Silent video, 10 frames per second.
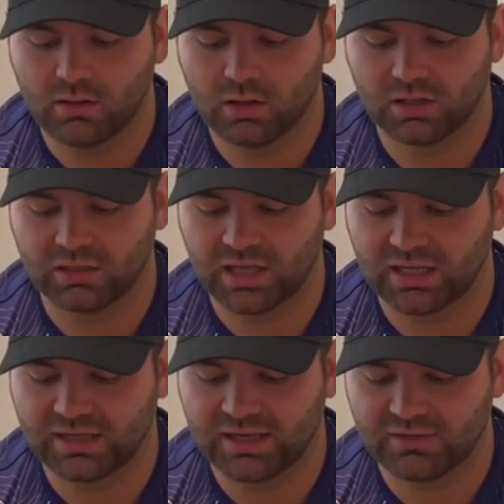on a lot
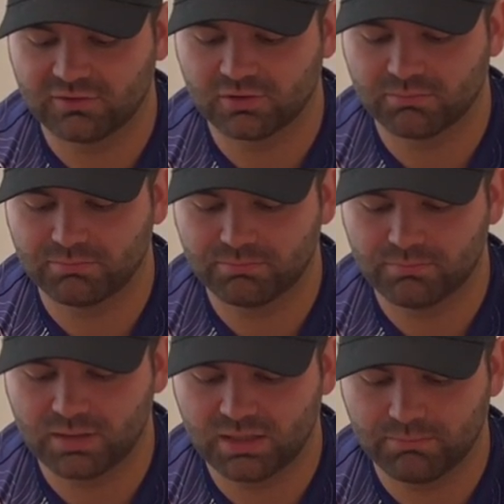of hyzer
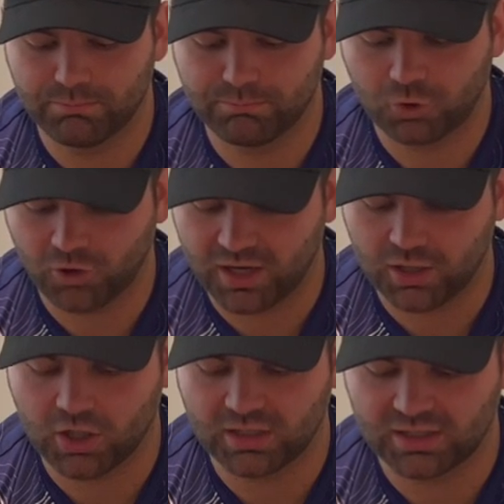and
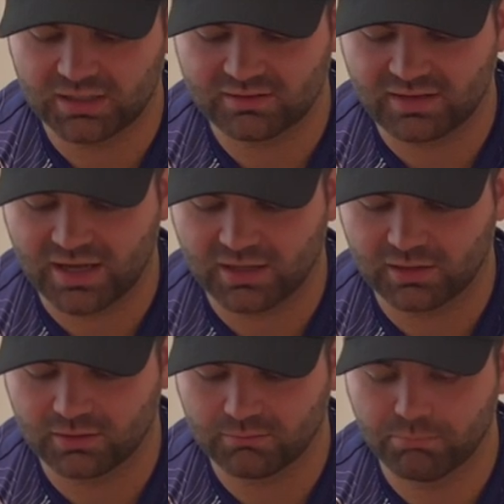crank on it, it's not
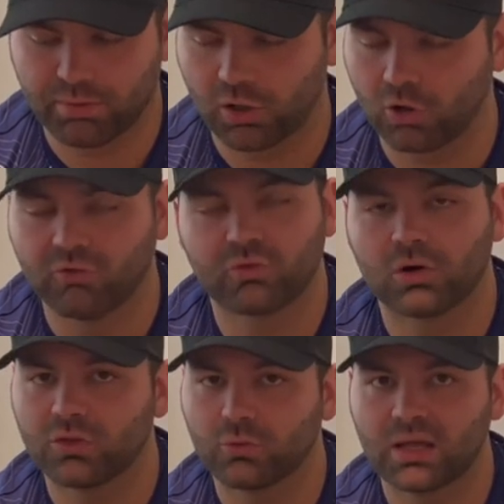gonna burn over
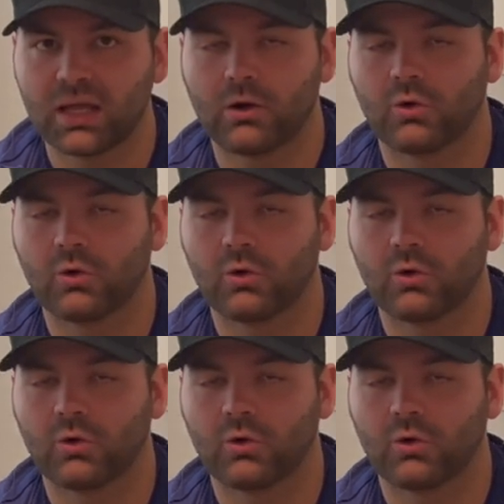all the way,